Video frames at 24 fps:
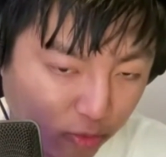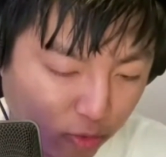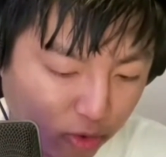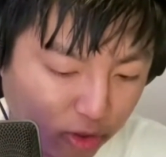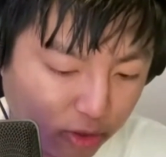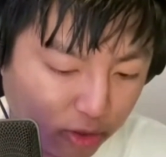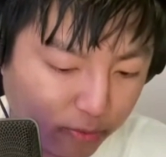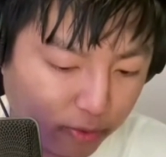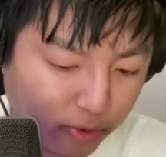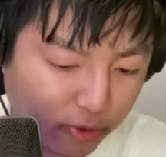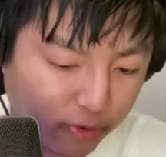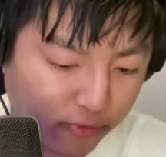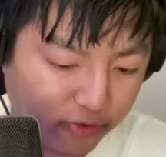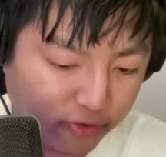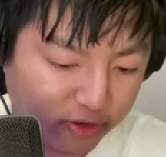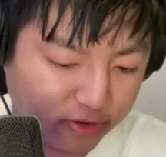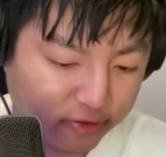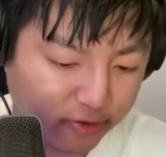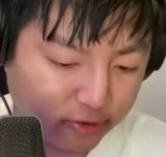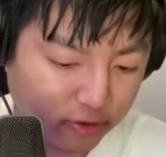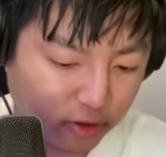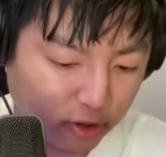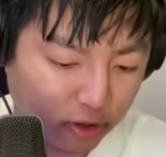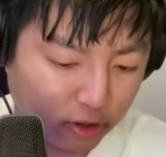What a perfect
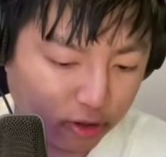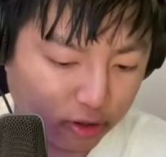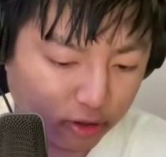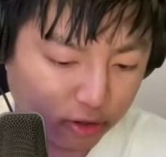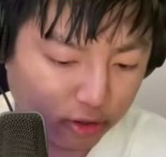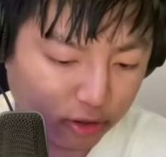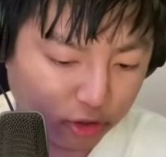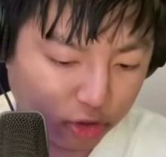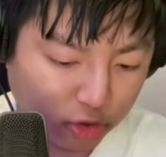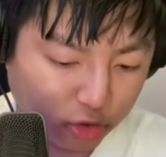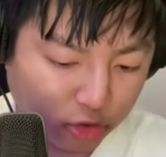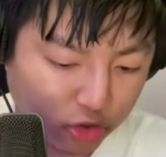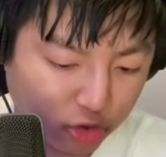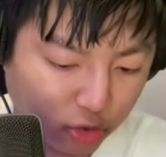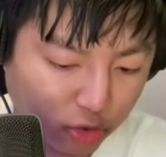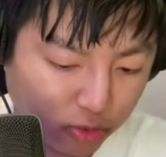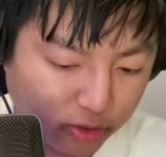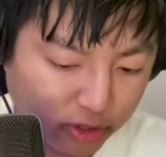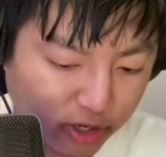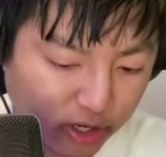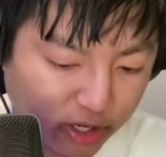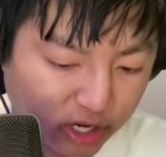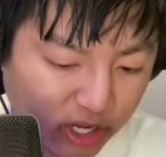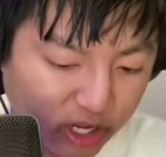song. You
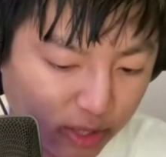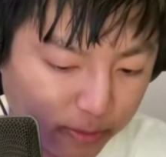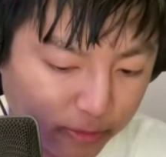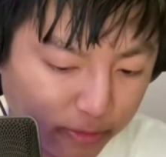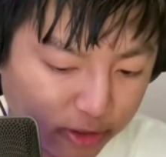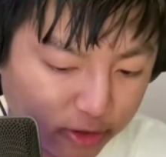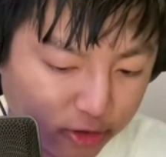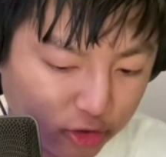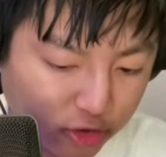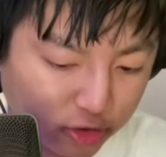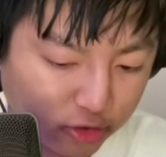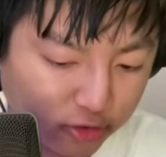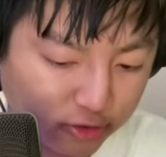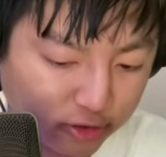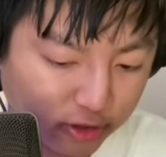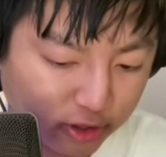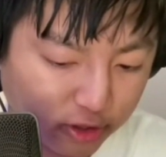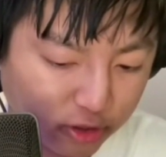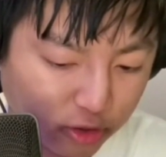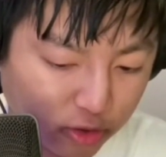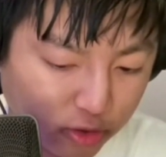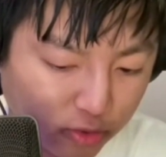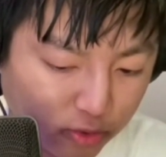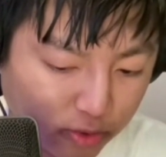showed dynamics. Or
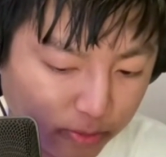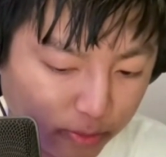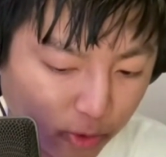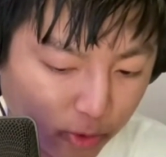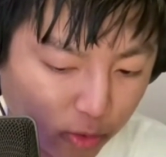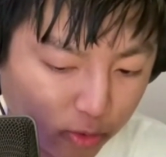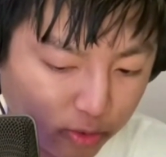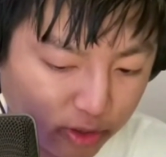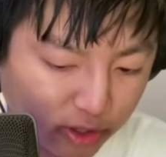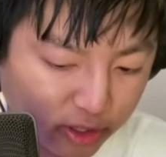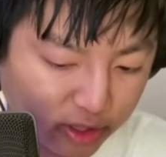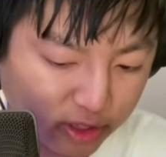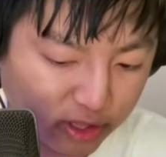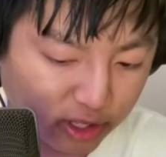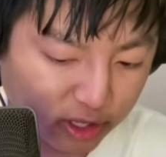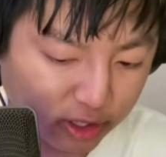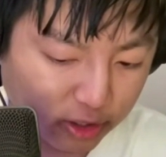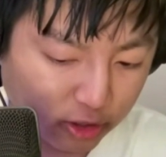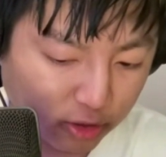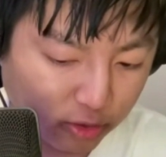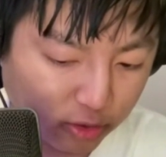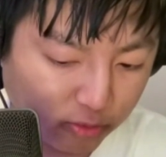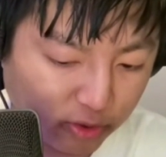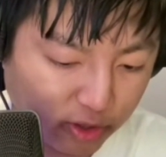seeing you emote like
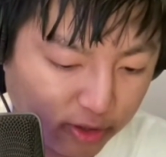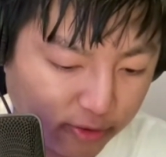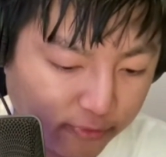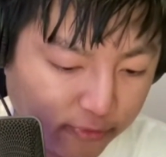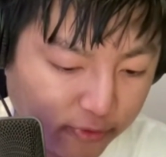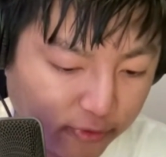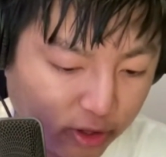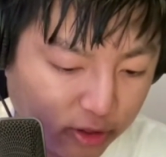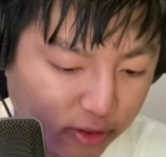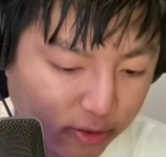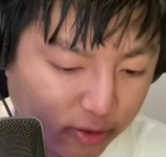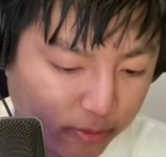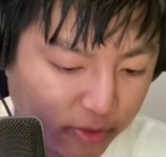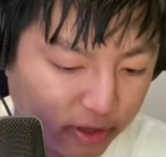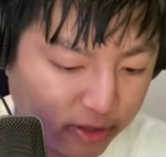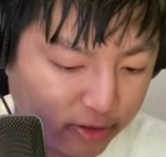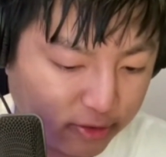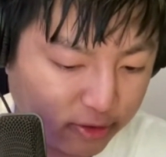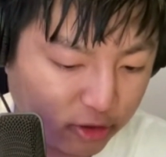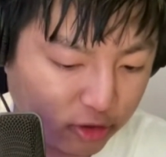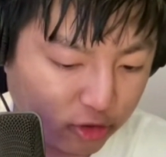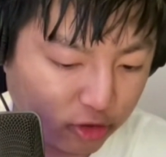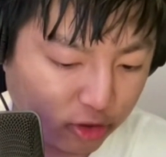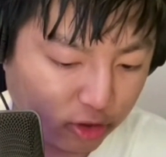that, you really felt the
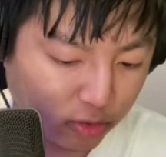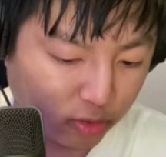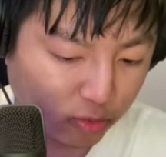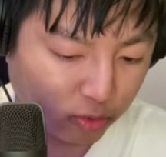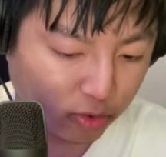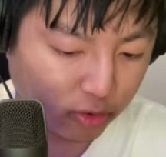message and the